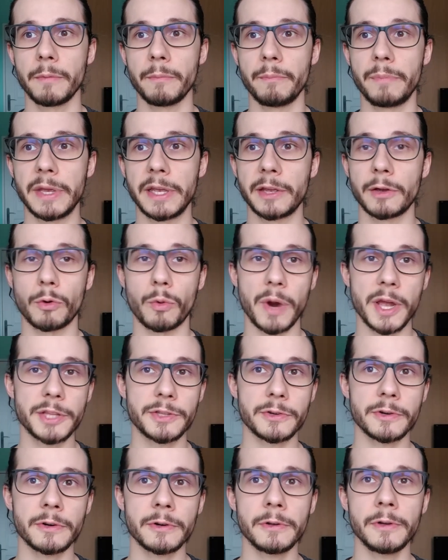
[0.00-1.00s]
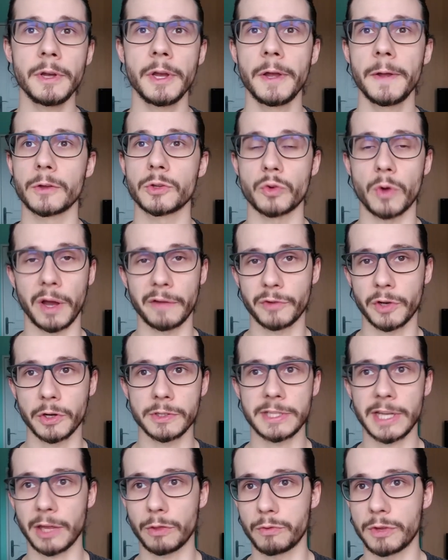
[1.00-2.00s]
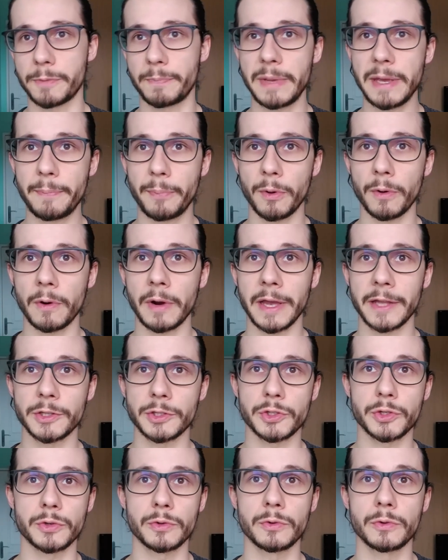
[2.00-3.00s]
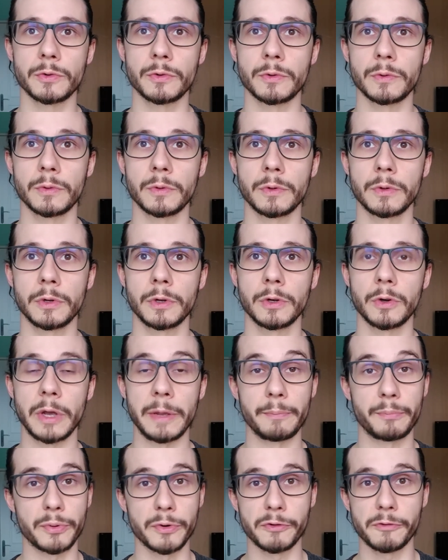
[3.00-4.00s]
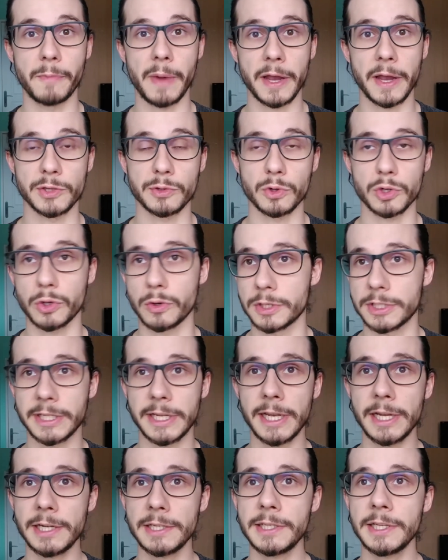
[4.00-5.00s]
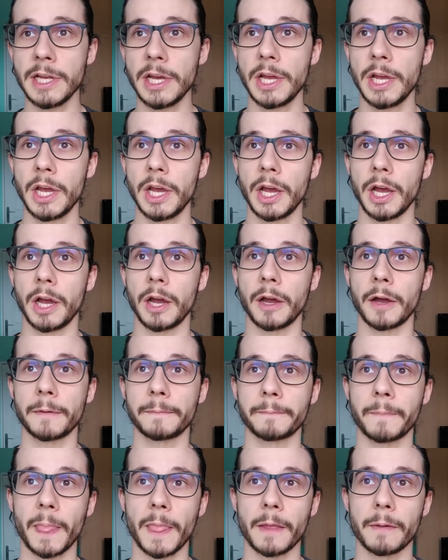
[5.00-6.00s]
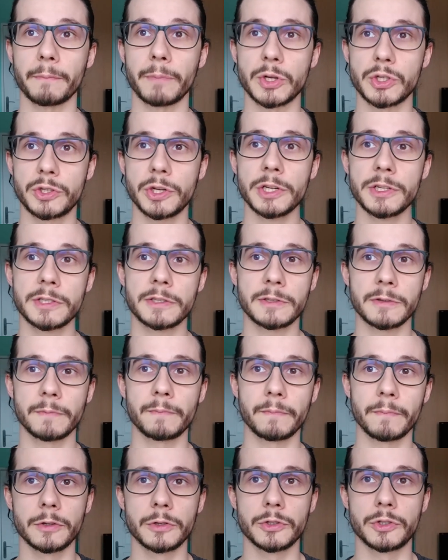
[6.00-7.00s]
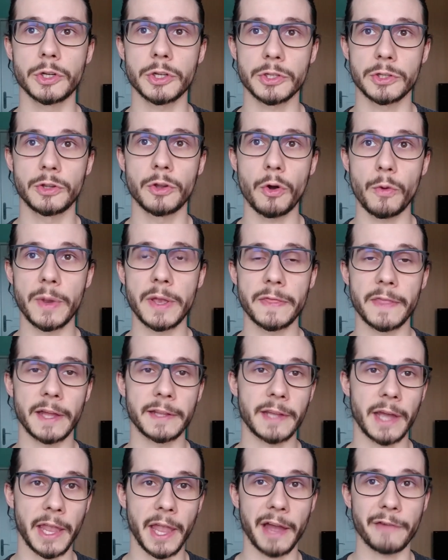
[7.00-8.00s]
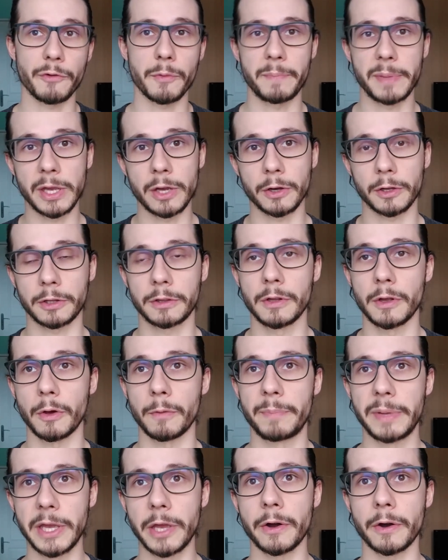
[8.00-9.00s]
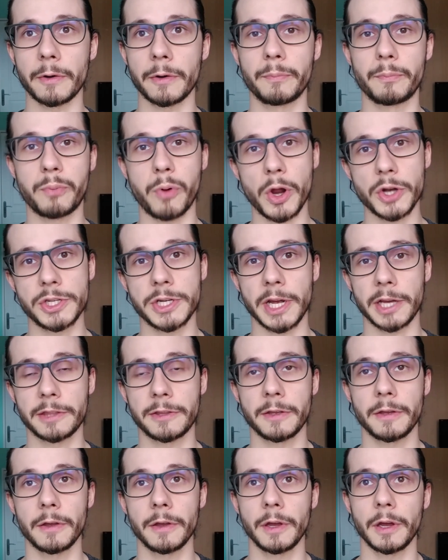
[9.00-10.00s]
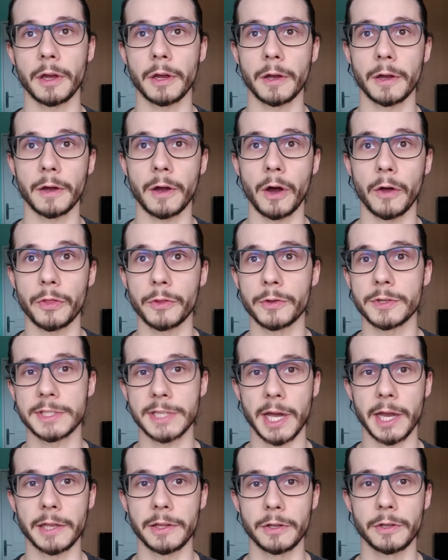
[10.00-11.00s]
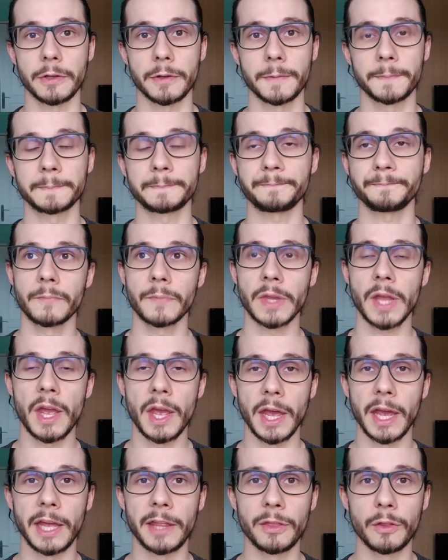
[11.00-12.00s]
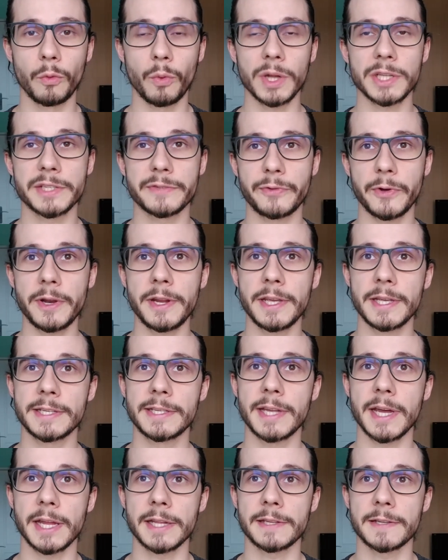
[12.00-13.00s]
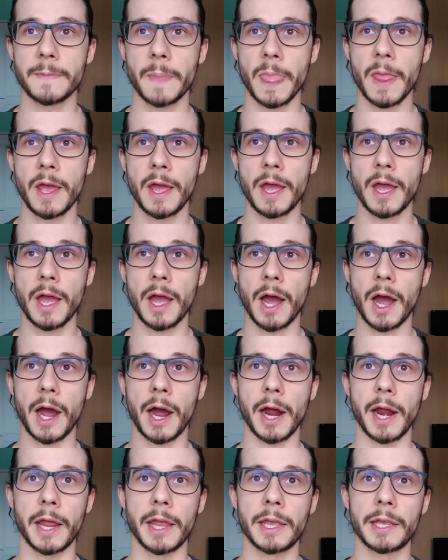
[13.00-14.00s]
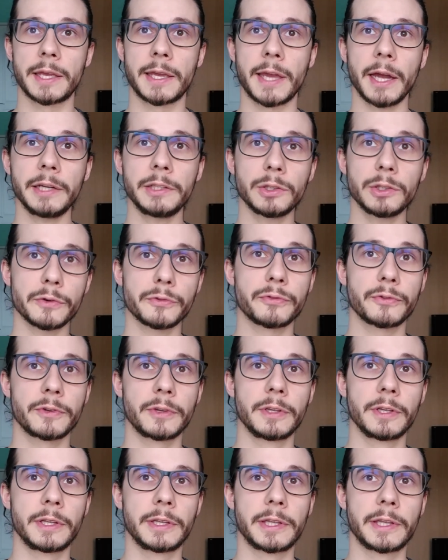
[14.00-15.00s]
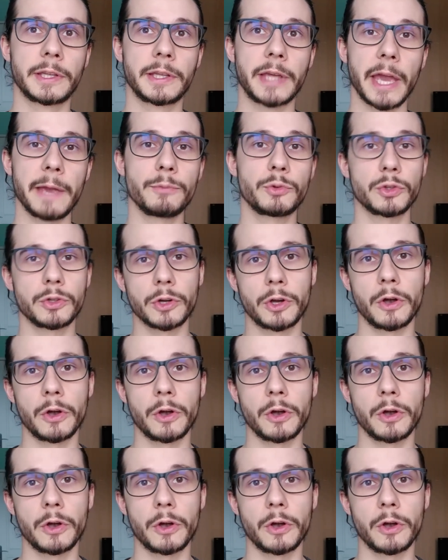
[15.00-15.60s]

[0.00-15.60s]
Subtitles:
being a waiter, to have contact with people and to improve my social skills. But just knowing that I have a bigger project on the side. And what's funny is that I kind of came to the